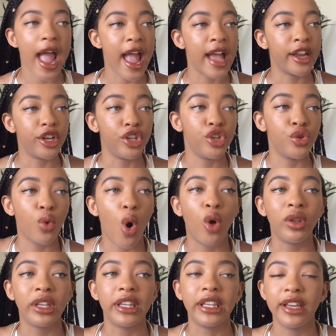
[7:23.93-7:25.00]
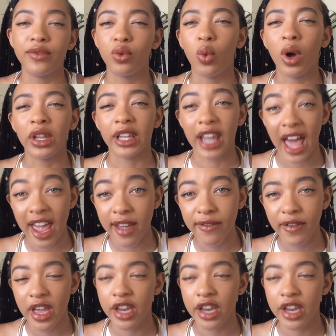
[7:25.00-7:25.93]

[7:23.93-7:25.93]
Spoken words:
and you only live one life,